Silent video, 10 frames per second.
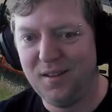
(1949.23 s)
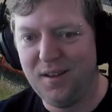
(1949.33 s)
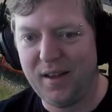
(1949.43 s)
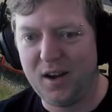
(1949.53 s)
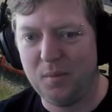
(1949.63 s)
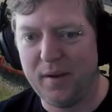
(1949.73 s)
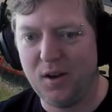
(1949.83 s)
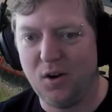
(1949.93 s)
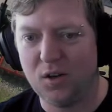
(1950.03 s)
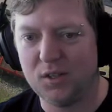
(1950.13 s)
And I mean,
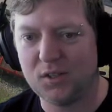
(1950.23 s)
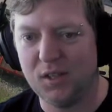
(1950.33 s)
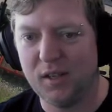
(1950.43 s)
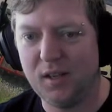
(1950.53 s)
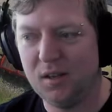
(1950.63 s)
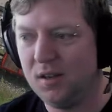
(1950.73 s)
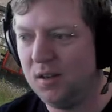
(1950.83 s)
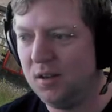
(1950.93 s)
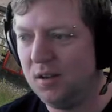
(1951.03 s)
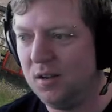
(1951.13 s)
honestly,
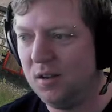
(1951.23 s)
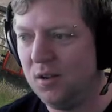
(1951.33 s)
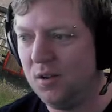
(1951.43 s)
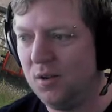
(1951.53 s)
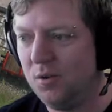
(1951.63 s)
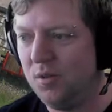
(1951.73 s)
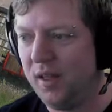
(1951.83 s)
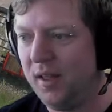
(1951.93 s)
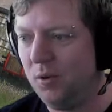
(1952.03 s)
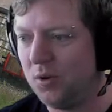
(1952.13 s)
who
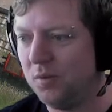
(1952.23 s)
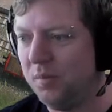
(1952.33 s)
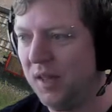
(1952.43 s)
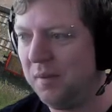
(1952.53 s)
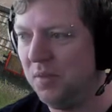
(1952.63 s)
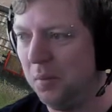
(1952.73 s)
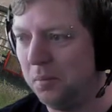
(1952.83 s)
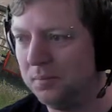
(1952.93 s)
the hell could blame them?